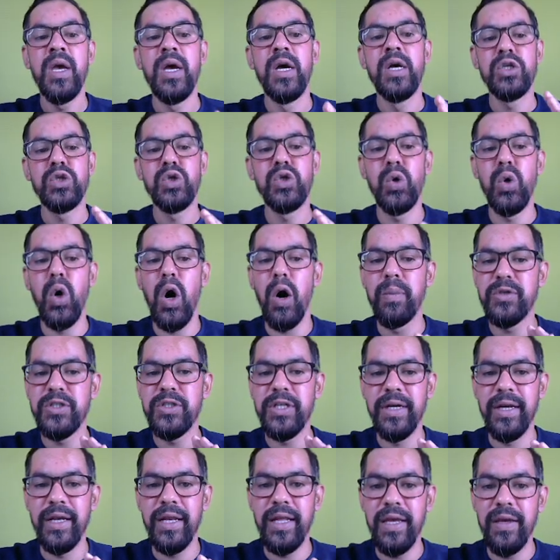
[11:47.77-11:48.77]
So
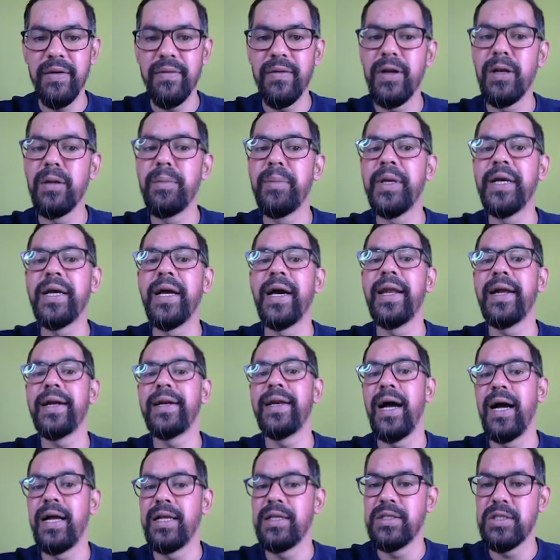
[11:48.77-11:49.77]
option D will be correct
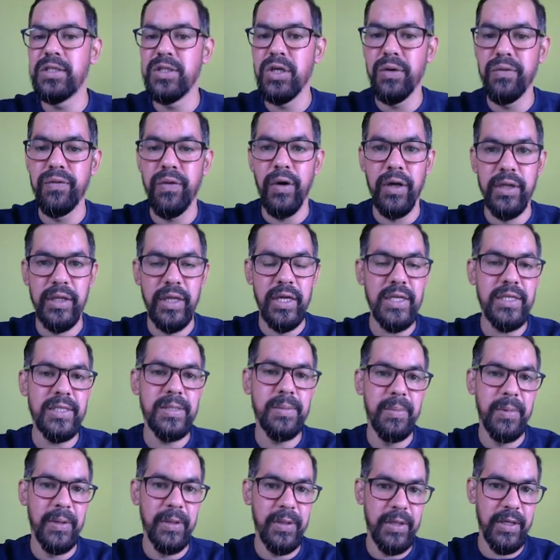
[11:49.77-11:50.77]
answer for this
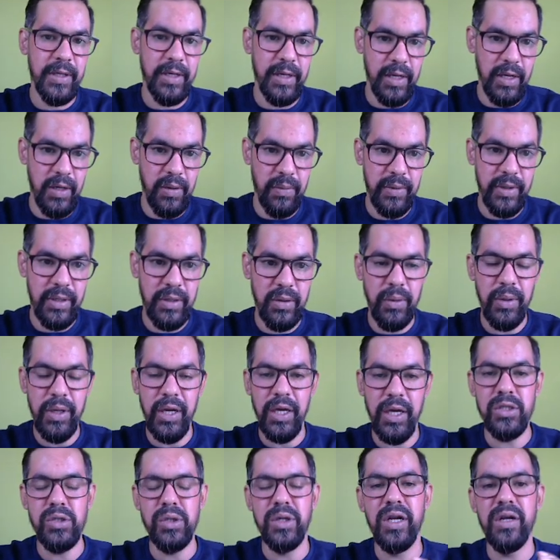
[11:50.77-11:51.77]
particular one.
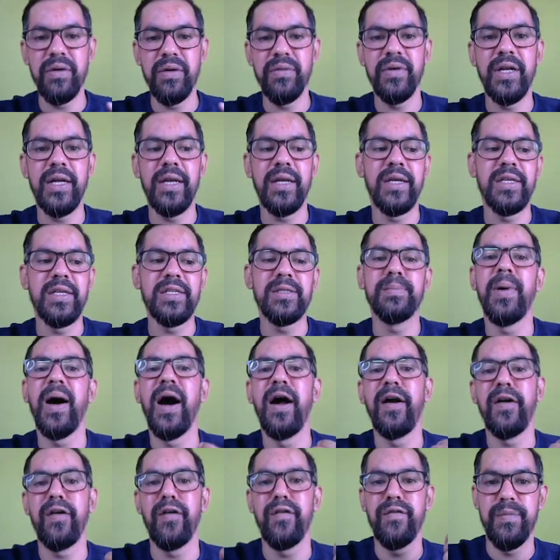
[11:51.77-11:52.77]
Okay, so dividend is
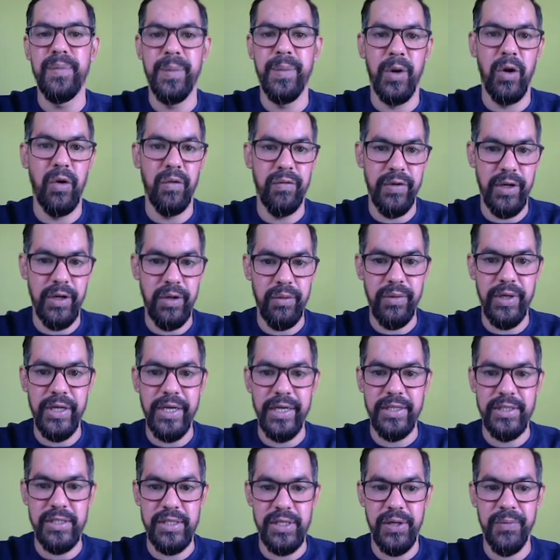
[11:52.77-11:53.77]
part of profit, we
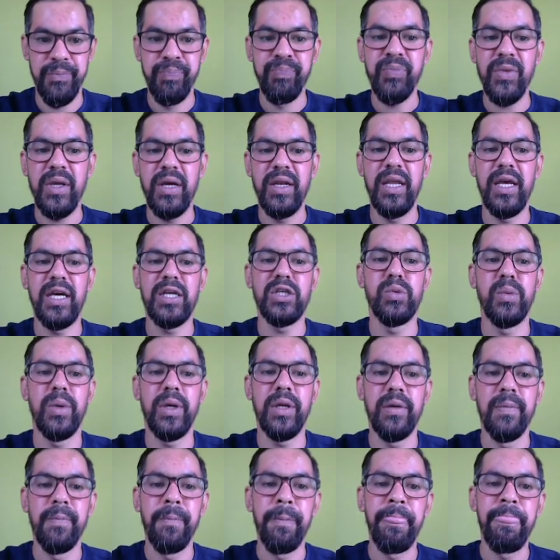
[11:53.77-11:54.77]
can say. Next
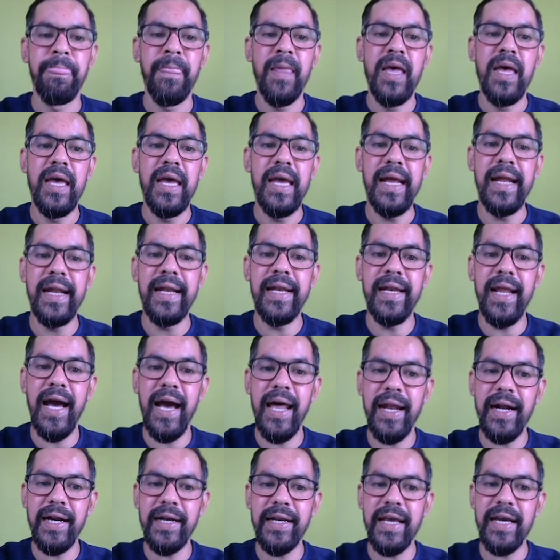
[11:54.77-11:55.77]
one,
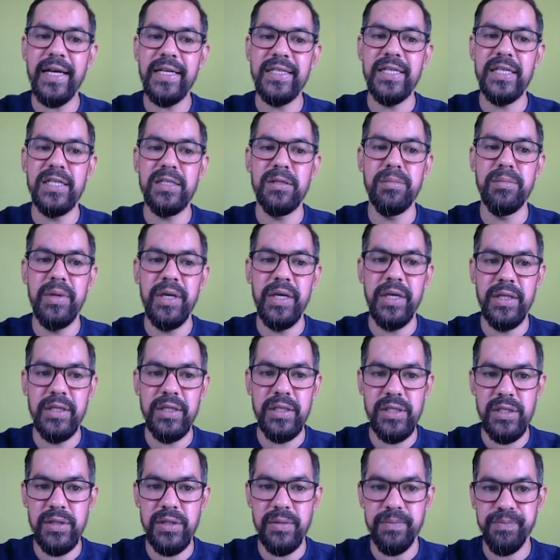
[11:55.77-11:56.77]
indirect taxes
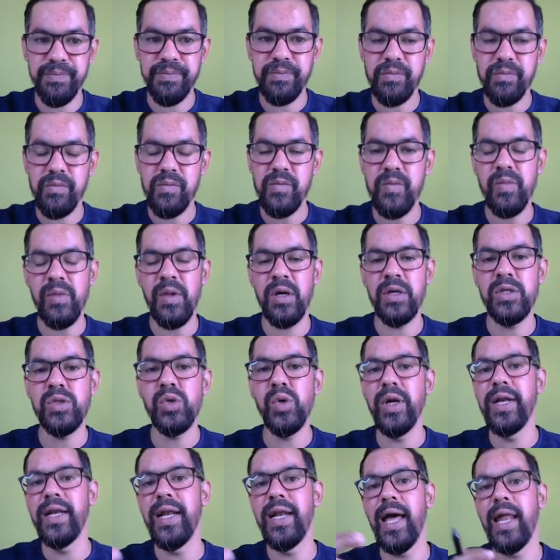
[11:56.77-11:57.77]
means, so
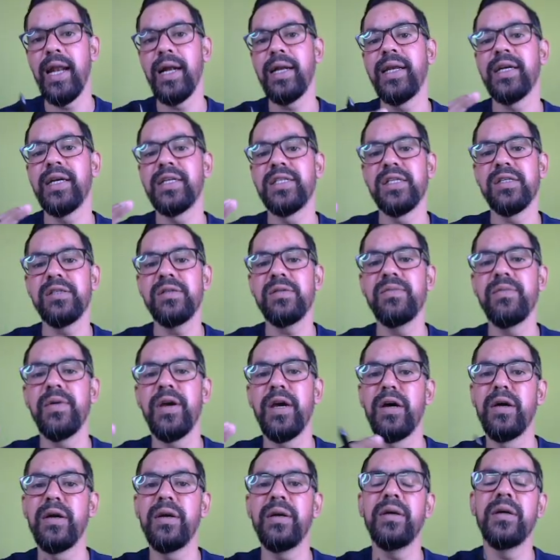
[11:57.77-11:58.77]
indirect taxes
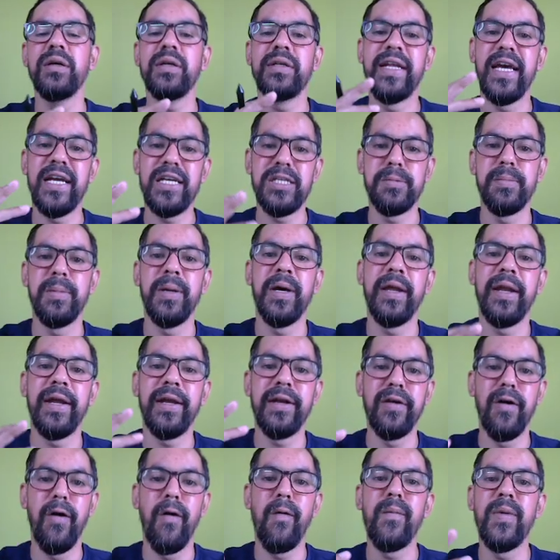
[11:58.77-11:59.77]
where taxpayer
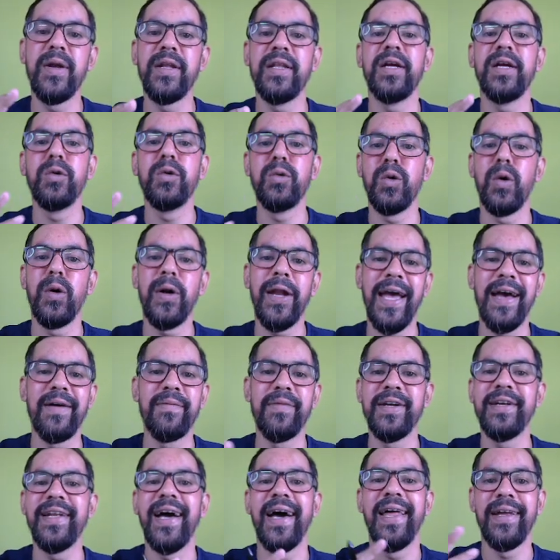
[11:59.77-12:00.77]
and government, not have
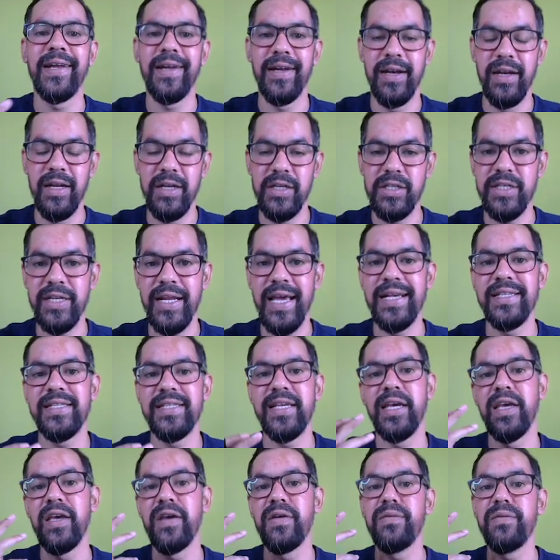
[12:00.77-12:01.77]
a direct relation. As I
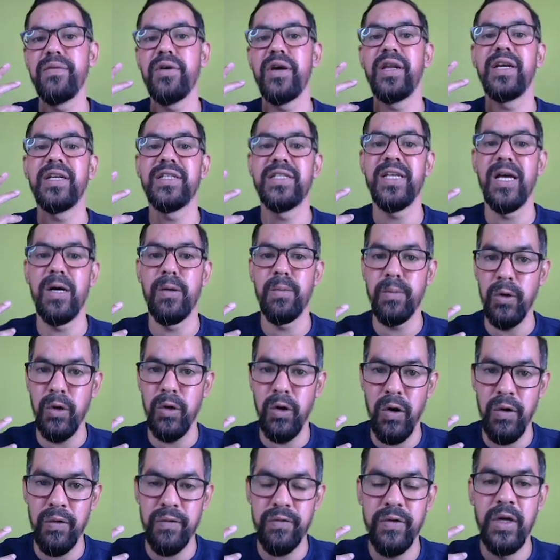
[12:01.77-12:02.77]
gave you an example
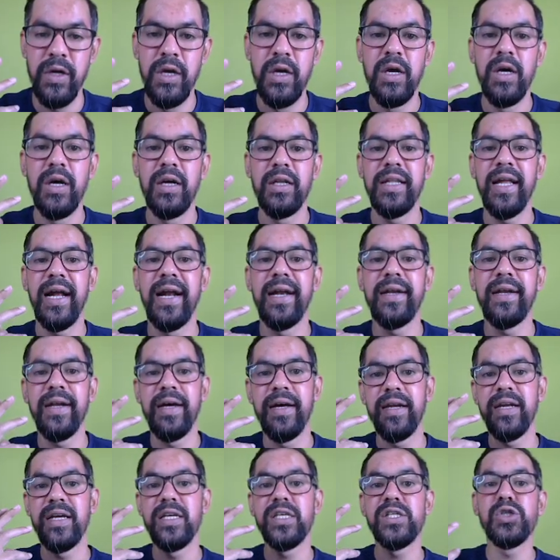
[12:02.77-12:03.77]
of that
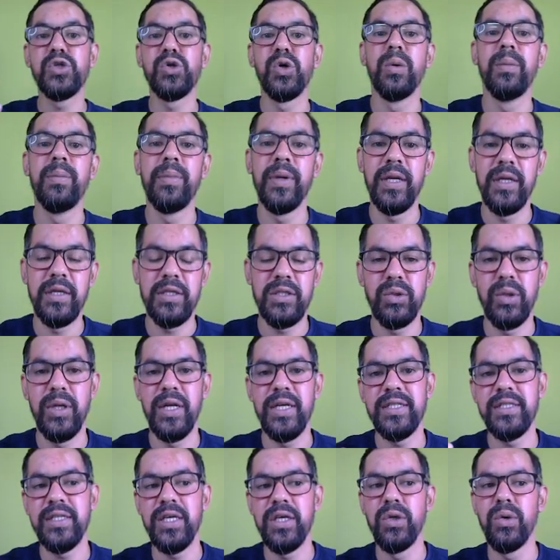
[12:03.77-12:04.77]
restaurant bill. So
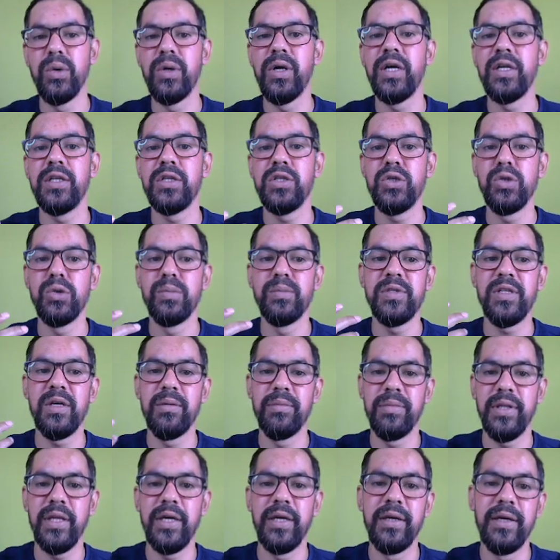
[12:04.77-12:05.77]
let's say you consume
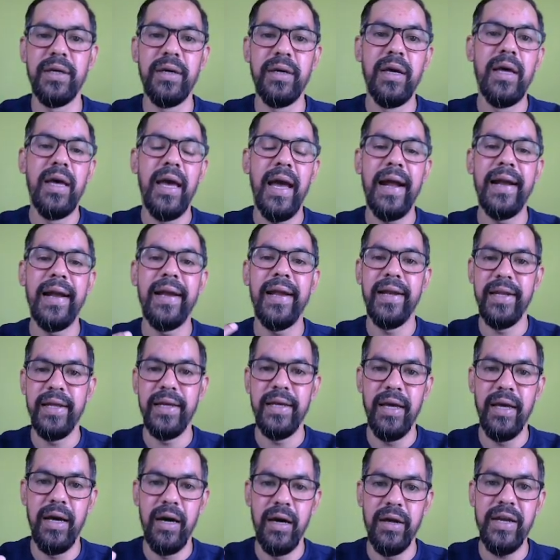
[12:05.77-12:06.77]
something at
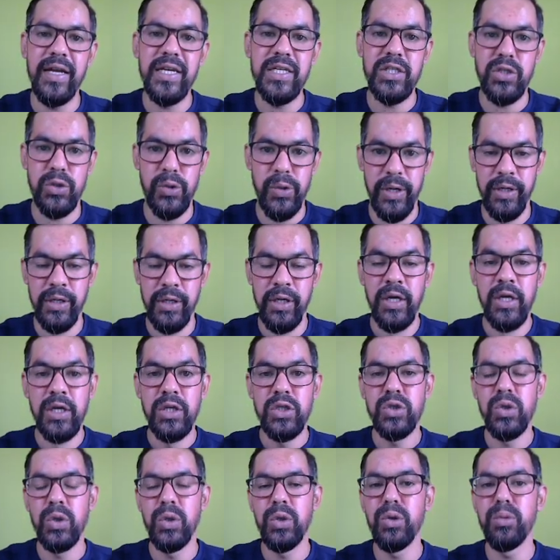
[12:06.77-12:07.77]
any restaurant.
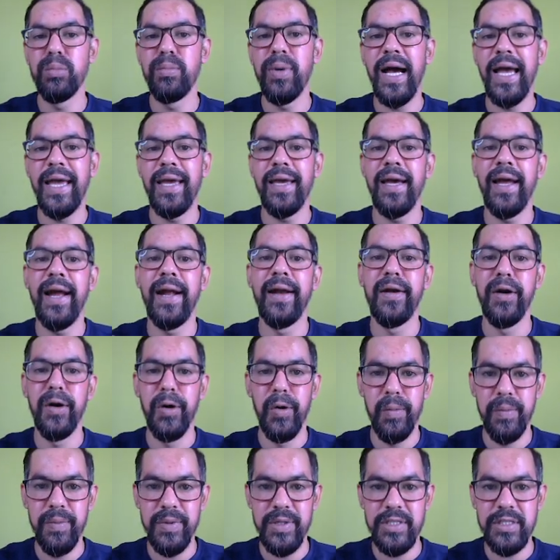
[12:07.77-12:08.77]
So you buy 100
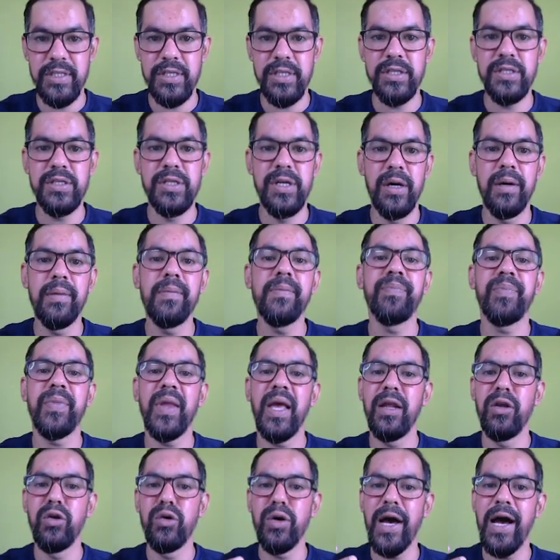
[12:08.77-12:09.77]
rupees stuff
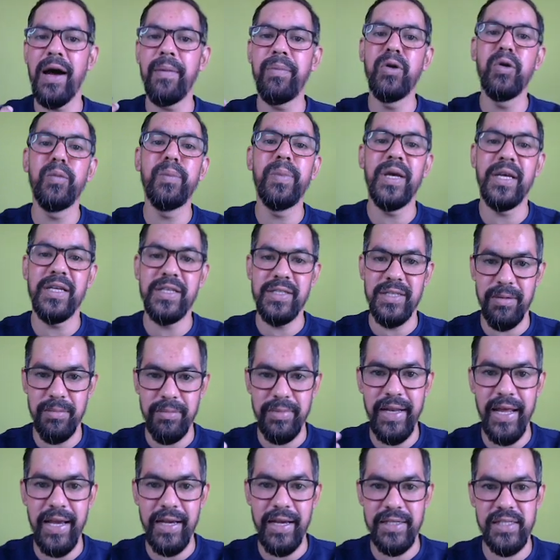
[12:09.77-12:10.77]
and you have to pay
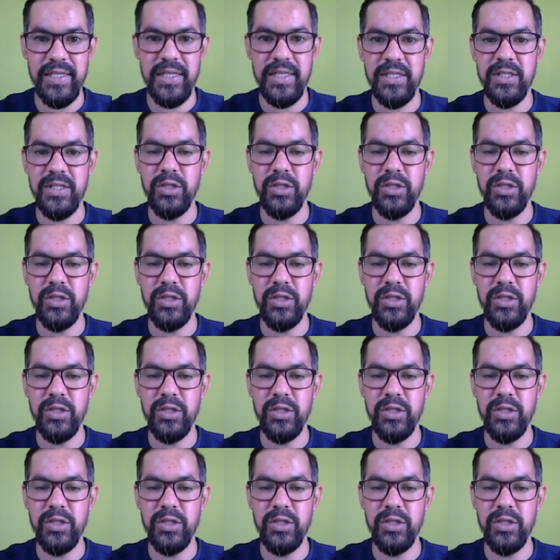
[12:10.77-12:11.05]
some taxes.